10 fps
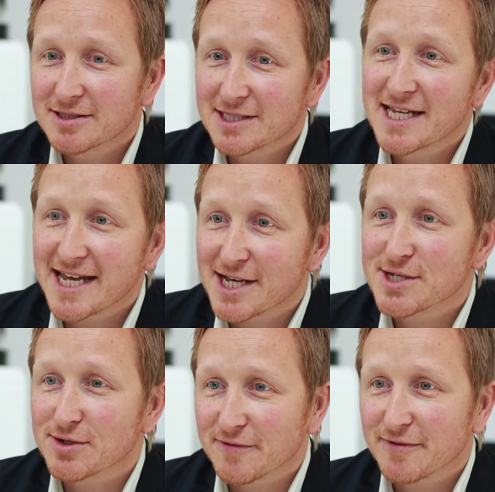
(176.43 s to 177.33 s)

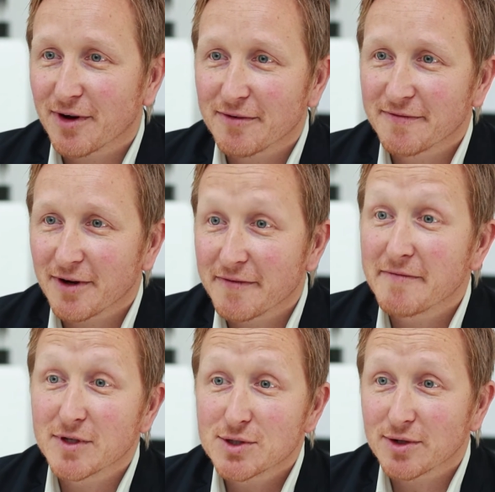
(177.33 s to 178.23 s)
tiers of
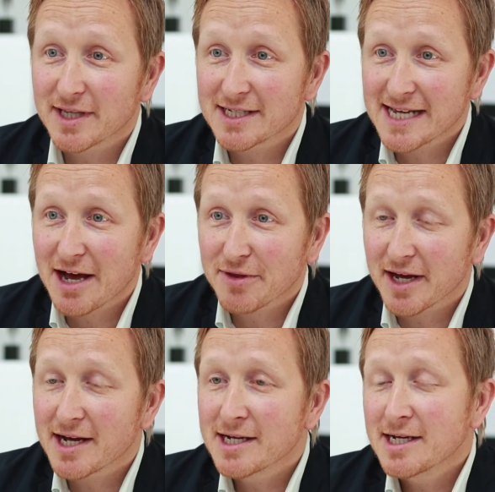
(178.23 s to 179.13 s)
inventory that's out
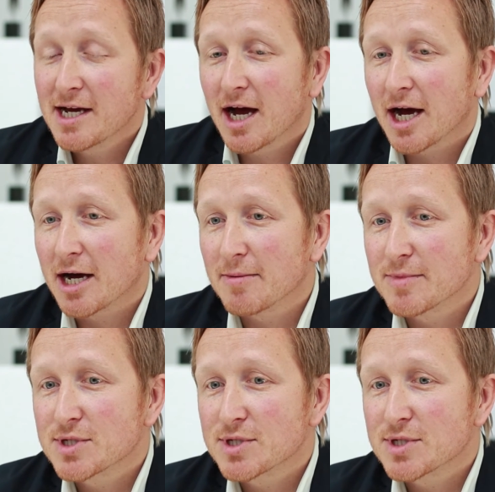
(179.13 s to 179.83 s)
there.